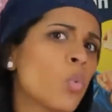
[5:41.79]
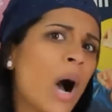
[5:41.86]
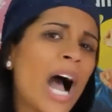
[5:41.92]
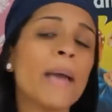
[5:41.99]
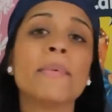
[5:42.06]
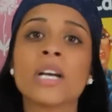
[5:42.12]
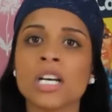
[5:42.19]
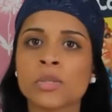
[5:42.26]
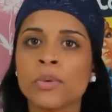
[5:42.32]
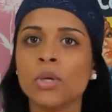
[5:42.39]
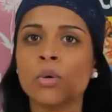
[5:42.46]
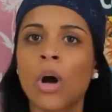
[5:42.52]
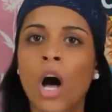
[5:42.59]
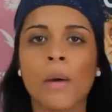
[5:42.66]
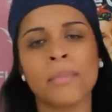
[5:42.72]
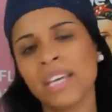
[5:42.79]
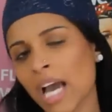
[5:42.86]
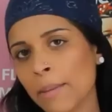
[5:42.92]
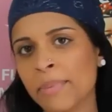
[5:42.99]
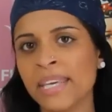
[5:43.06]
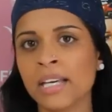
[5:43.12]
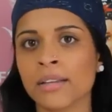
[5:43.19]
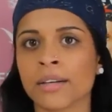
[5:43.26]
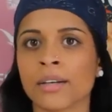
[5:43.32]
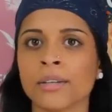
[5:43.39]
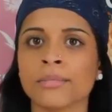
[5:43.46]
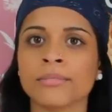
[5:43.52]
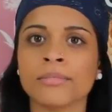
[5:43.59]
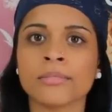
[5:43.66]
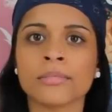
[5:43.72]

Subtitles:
Why? Because when you call me, I pee a little.